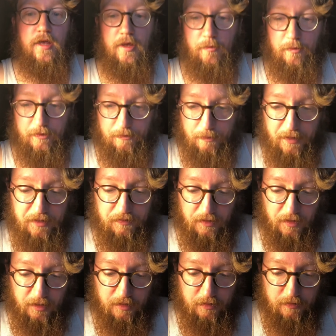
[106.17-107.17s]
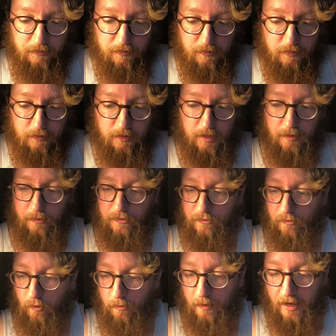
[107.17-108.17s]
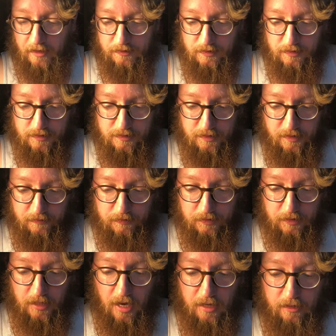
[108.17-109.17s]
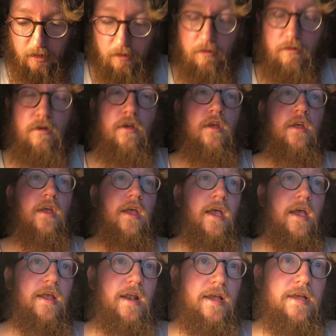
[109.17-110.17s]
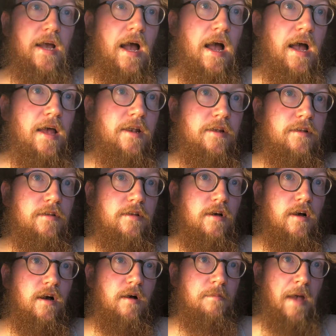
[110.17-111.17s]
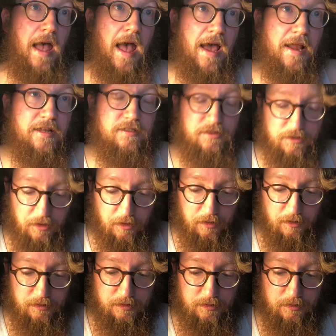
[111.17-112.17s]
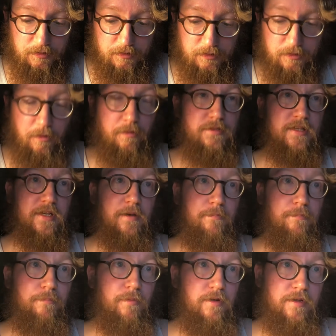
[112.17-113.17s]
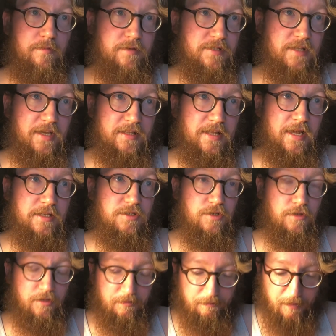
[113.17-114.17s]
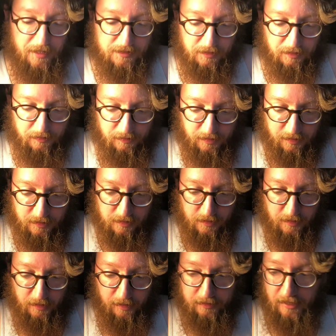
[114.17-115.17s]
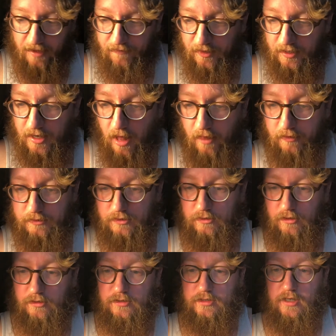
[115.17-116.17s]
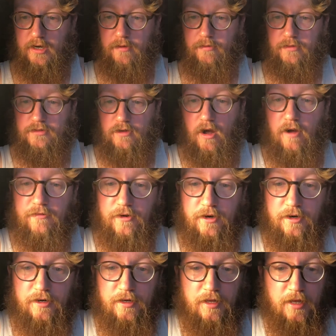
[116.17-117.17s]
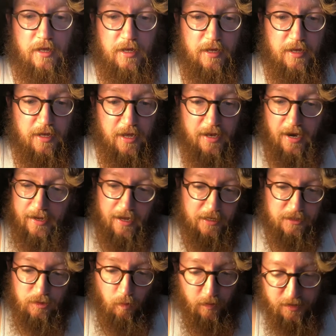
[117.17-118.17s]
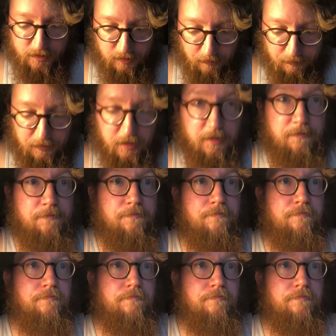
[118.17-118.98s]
It was busy. It was 4 miles in the city of Chicago, and I got added surge. So it was like they took basically the $11 surge that I was offered, and I got 20 something.